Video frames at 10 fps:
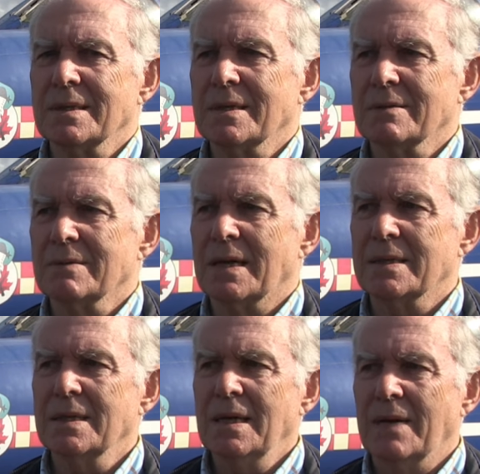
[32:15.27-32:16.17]
You
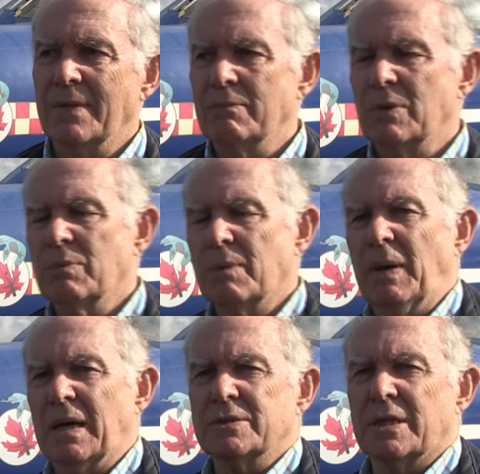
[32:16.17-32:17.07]
know, and then we were
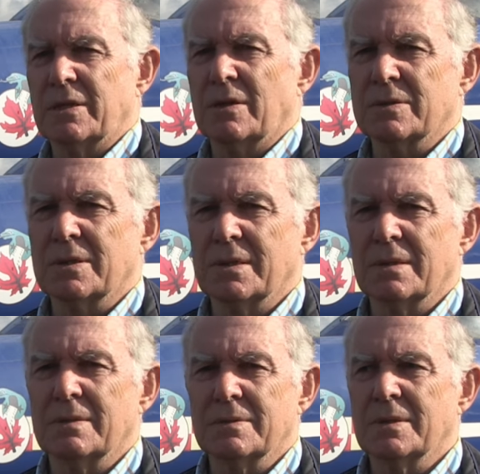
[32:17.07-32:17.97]
passing it on to
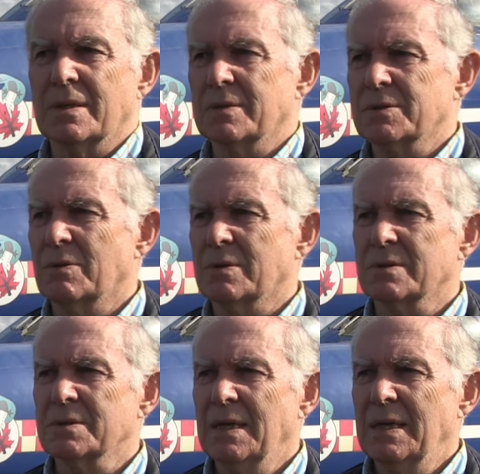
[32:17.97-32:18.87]
the other
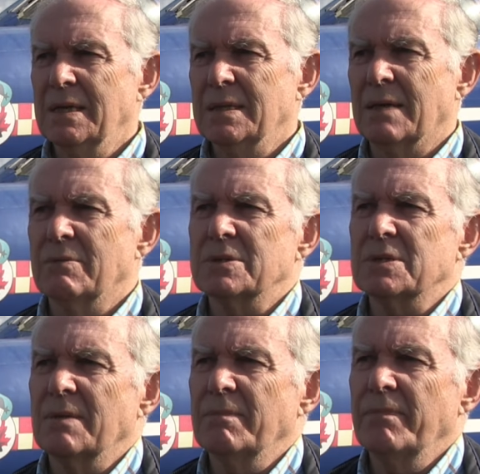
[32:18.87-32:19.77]
squadrons. There
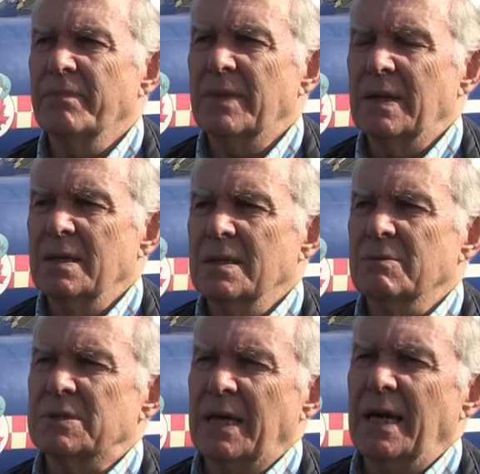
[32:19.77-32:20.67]
was
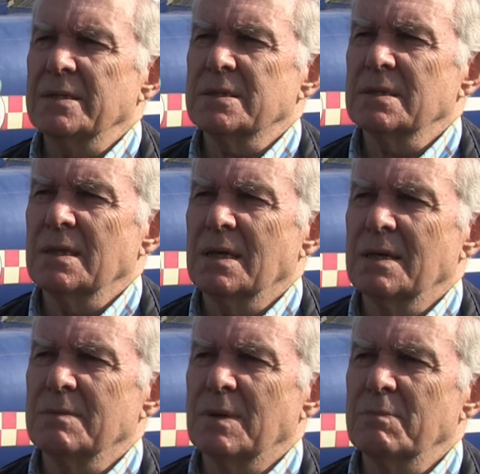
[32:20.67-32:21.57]
a case
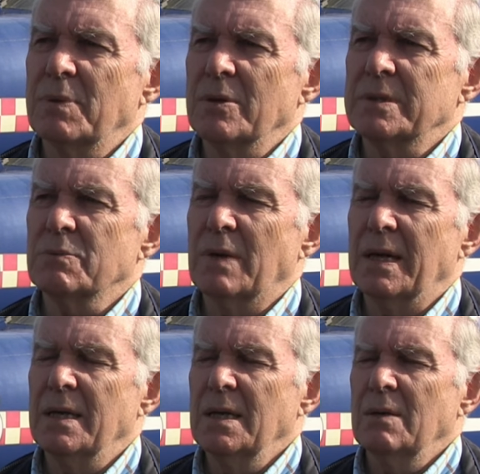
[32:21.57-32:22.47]
in point
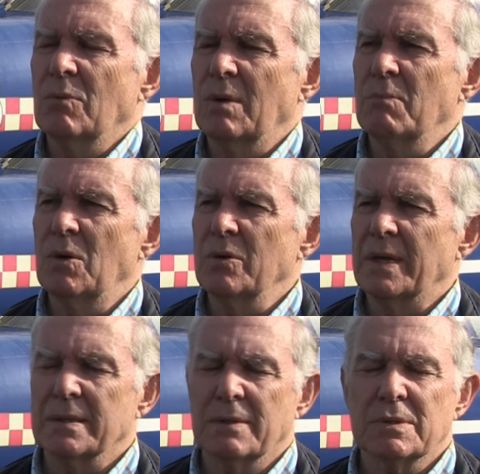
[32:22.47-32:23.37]
where one
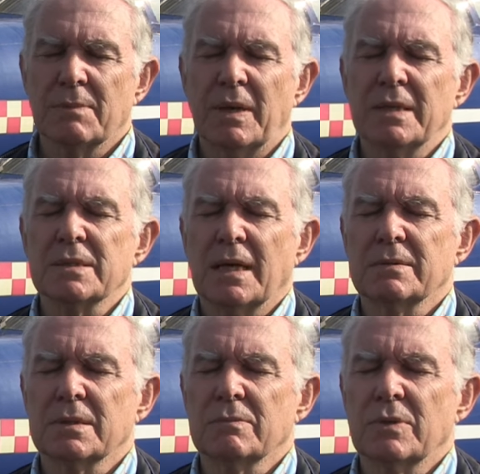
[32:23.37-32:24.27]
morning there was a place
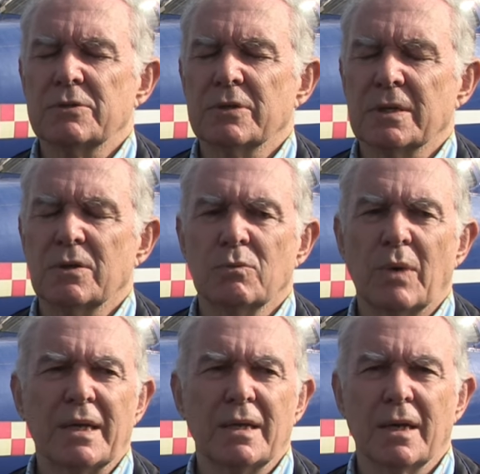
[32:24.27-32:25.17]
out at Wittering called
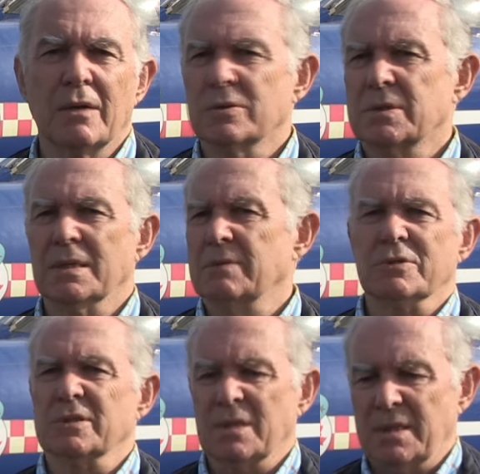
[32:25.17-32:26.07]
Wakeley Oaks, and it
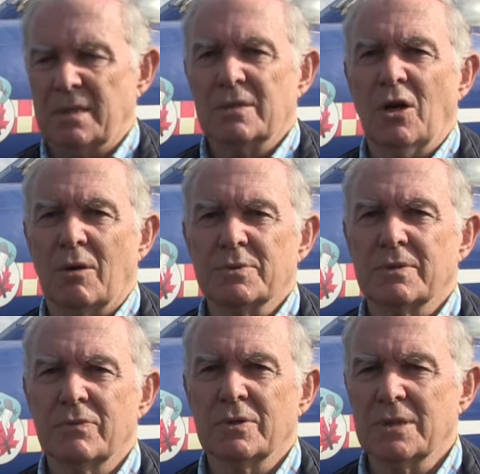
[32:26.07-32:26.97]
was just a little copse
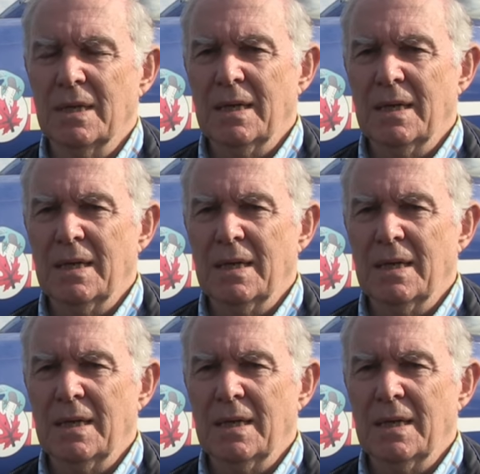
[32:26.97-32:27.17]
of woods,